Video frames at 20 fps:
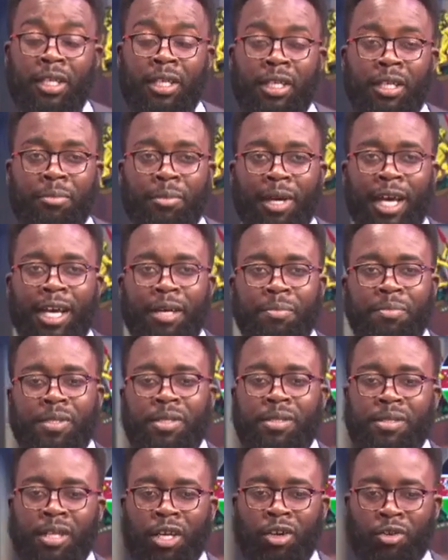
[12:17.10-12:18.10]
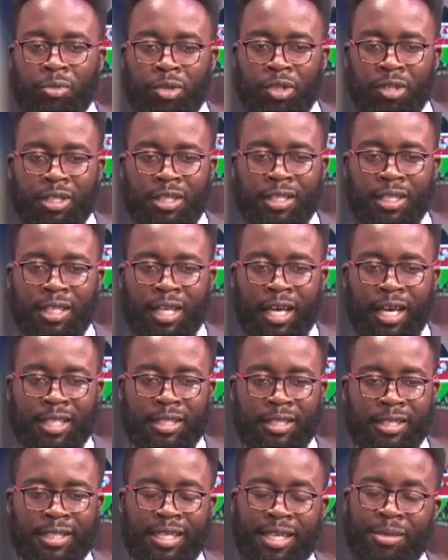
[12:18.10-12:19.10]
perhaps a community that has
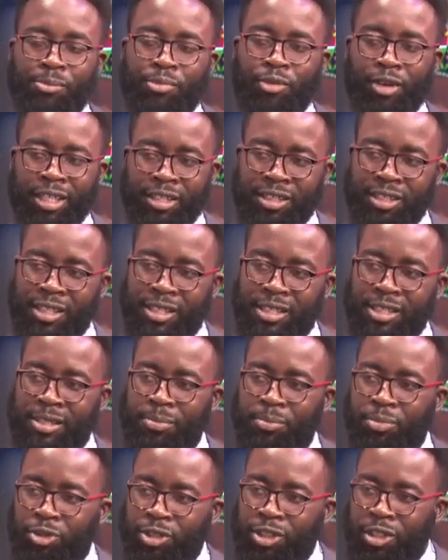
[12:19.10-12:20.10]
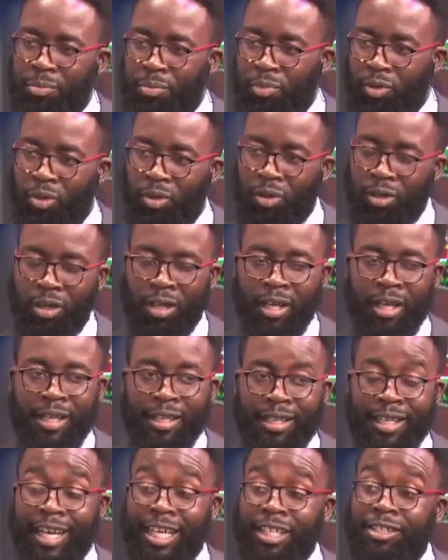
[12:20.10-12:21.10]
the same pressures, push and pull,
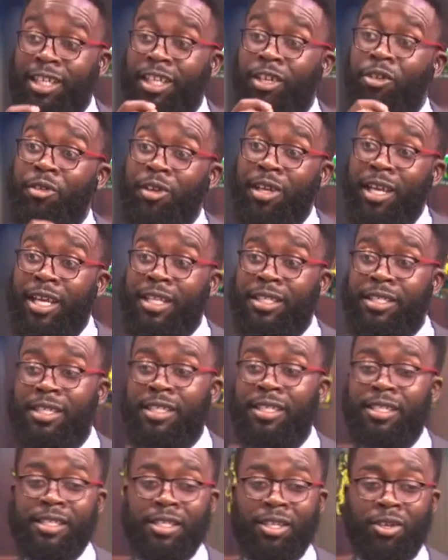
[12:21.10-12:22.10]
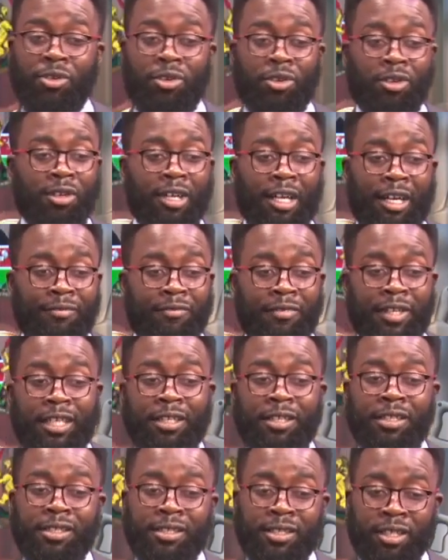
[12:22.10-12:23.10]
that actually created or
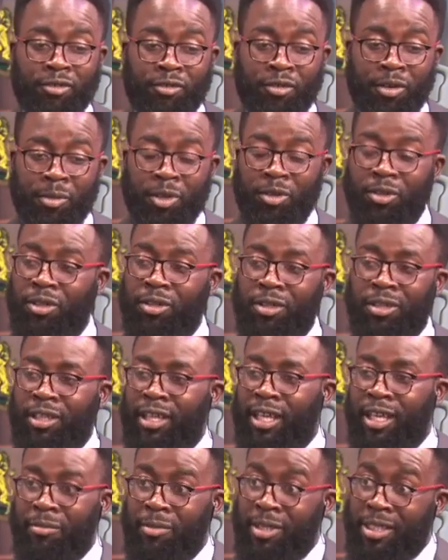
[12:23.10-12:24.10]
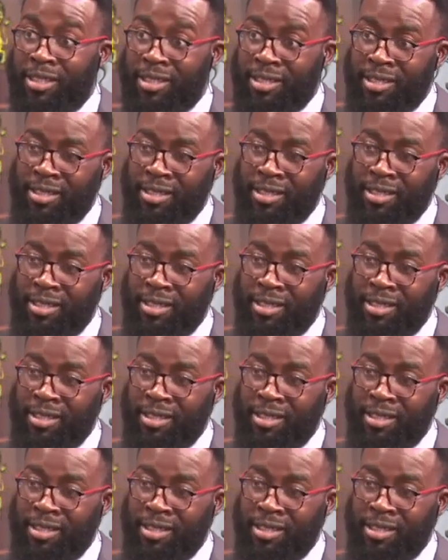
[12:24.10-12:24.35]
availed the criminal element